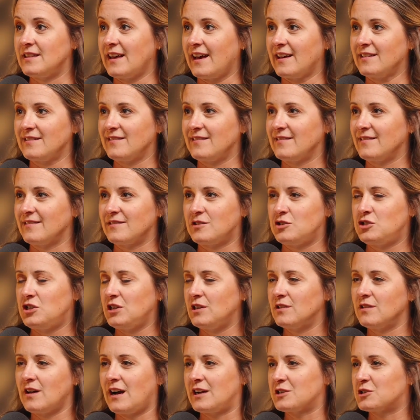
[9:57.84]
that
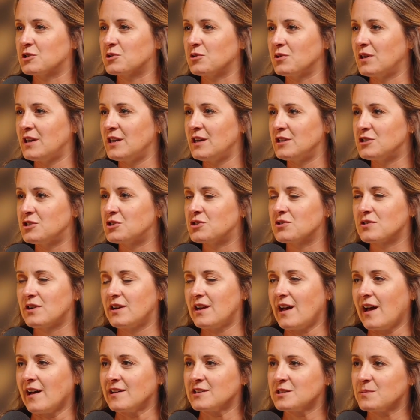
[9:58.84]
geological
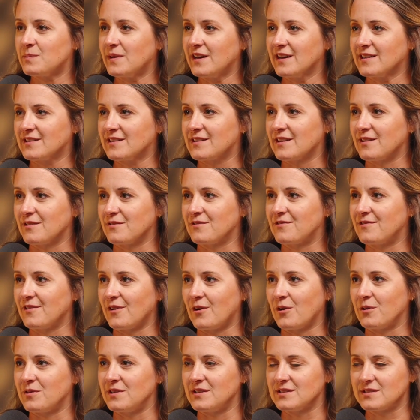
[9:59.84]
history aspect of
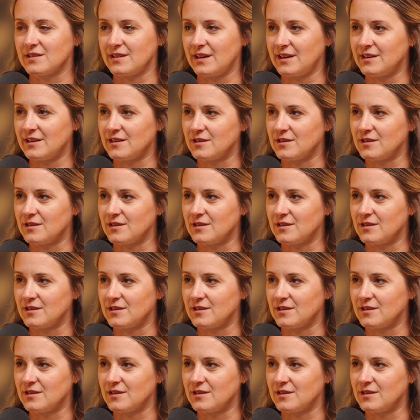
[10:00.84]
all these layers.